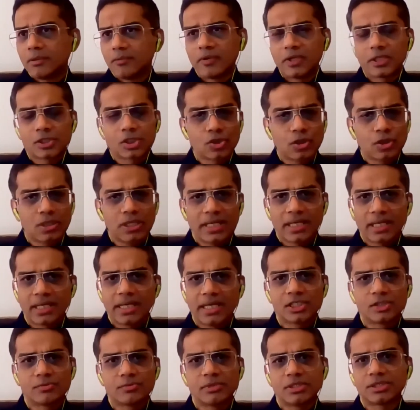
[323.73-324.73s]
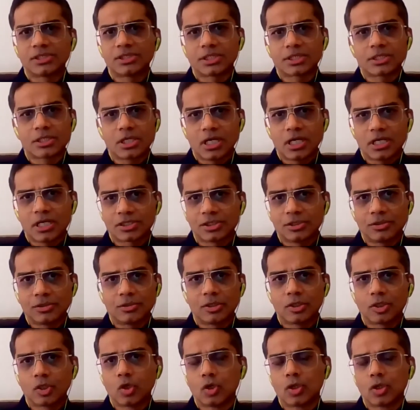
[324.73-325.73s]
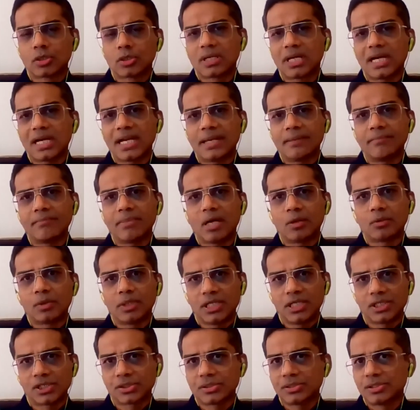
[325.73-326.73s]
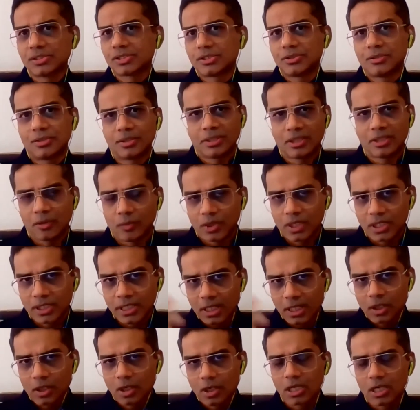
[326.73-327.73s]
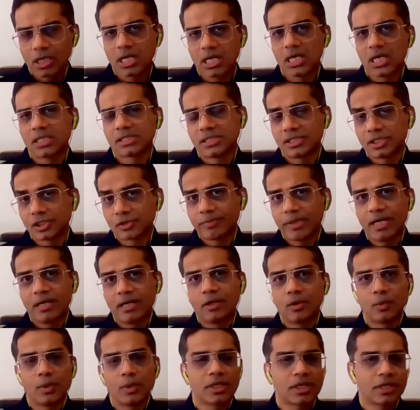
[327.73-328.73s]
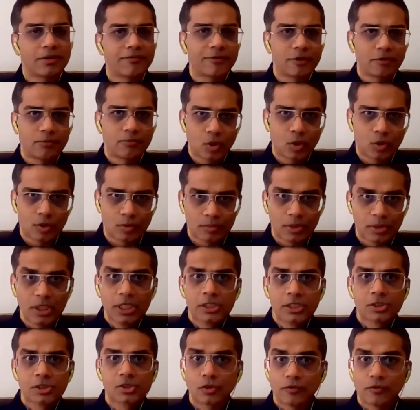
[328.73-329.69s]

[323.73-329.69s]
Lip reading: virtual engagements across, no time foundations, they're working long hours in spite of working from home.